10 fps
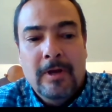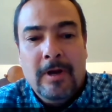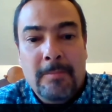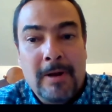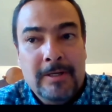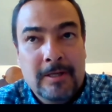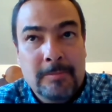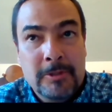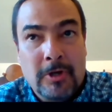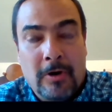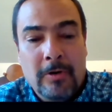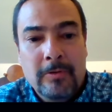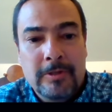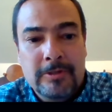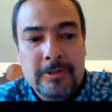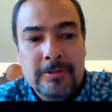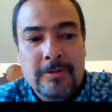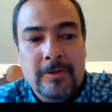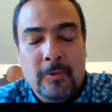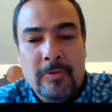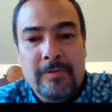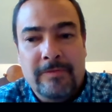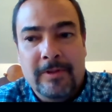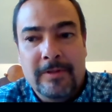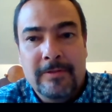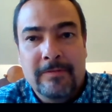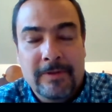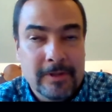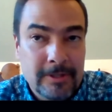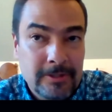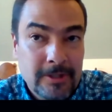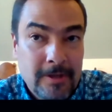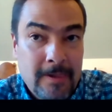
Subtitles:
Mount Kilimanjaro is just to the north of the village.